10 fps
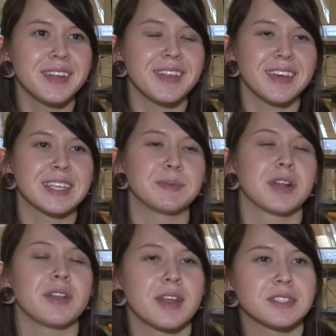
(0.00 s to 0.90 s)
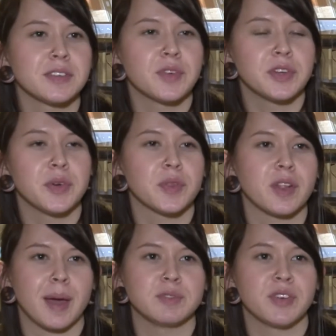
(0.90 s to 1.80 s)
and things, but a lot of stuff we do in the
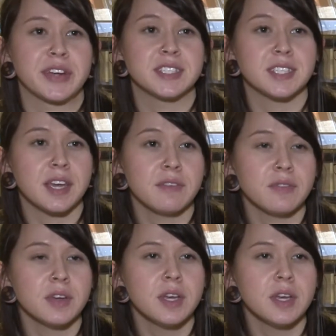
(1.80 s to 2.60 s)
lab is very safe,